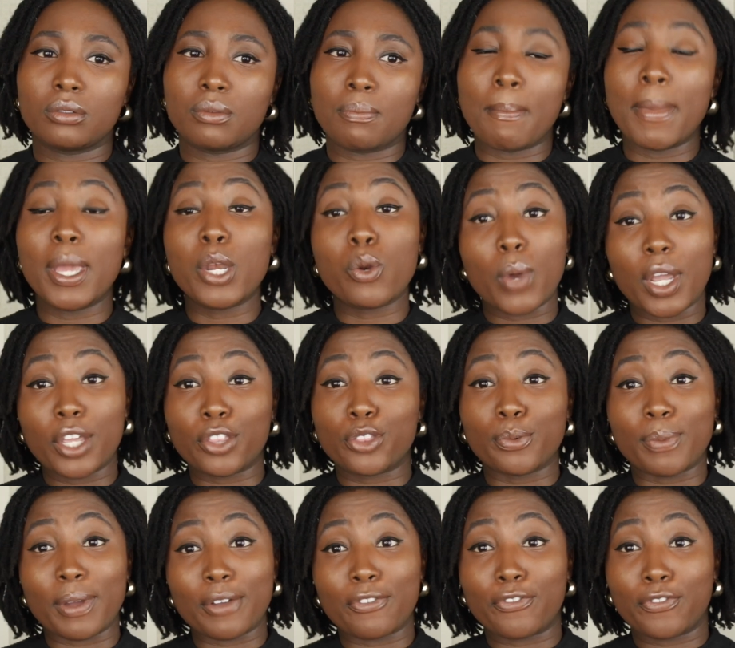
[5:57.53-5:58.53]
midway
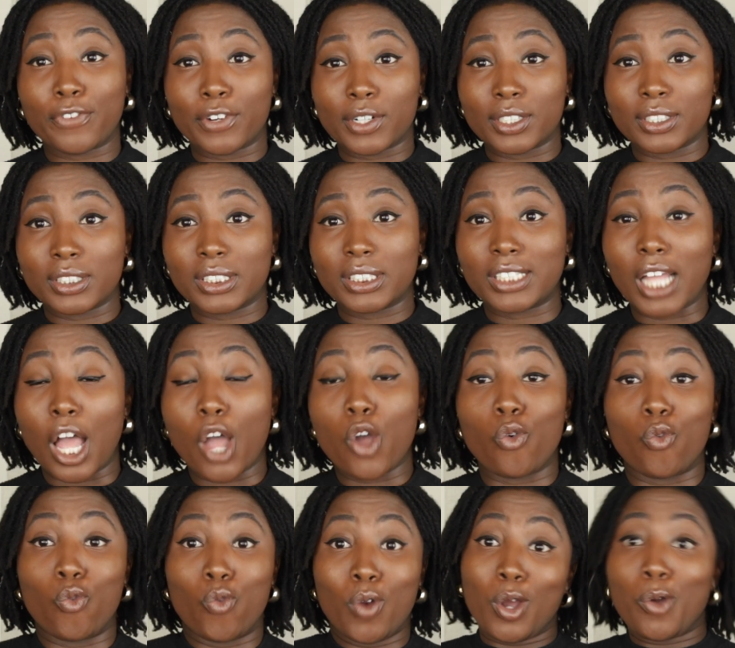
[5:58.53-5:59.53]
through my first
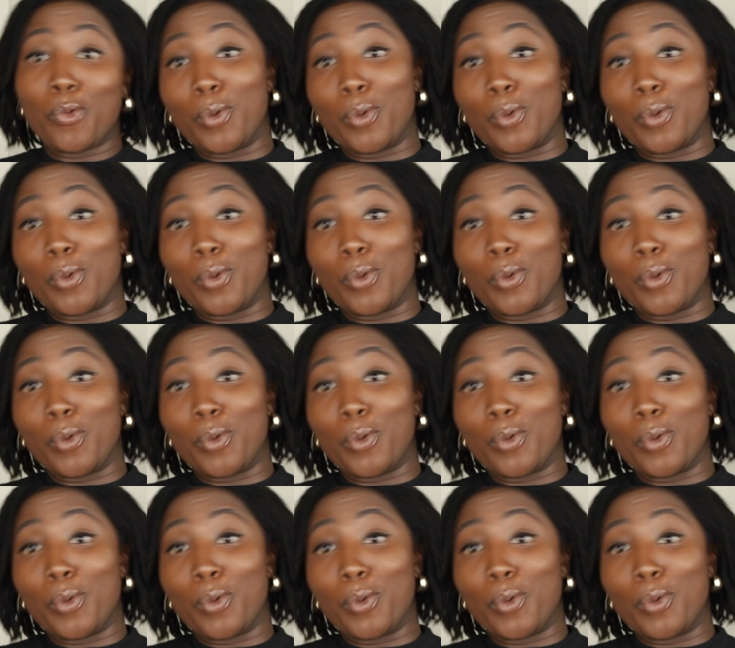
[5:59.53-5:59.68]
real